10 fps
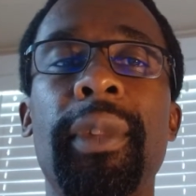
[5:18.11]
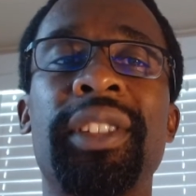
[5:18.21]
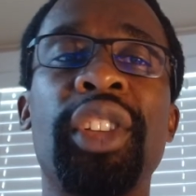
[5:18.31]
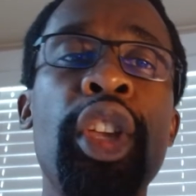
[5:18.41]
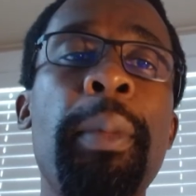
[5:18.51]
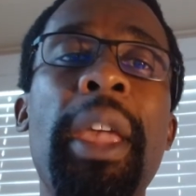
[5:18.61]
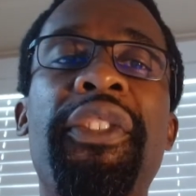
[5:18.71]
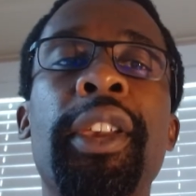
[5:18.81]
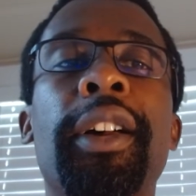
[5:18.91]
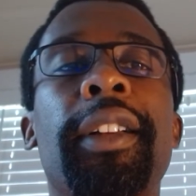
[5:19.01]
So you may
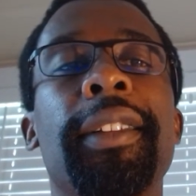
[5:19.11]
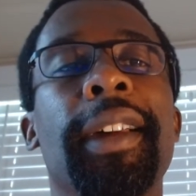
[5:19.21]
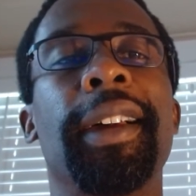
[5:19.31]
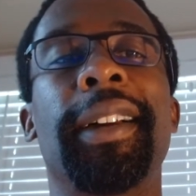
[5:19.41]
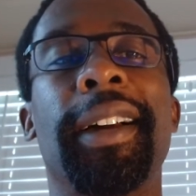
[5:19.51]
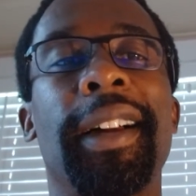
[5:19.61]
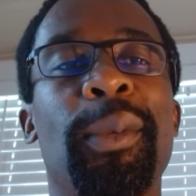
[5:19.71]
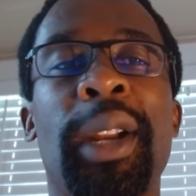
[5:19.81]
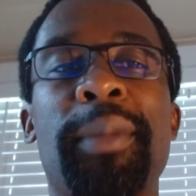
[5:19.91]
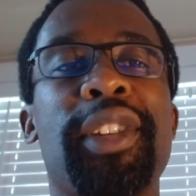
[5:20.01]
feel
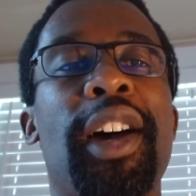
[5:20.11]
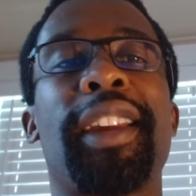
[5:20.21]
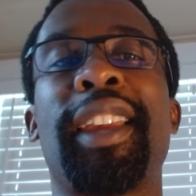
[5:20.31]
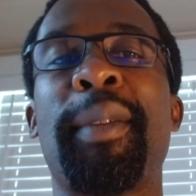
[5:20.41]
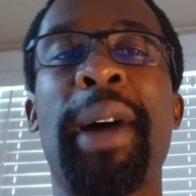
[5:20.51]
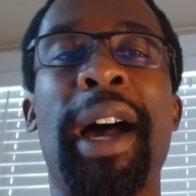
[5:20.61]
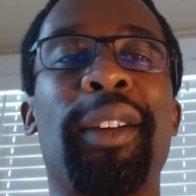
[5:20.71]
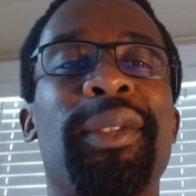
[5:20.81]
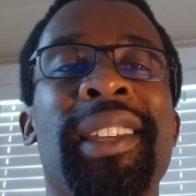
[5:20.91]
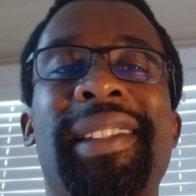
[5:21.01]
what I'm talking about,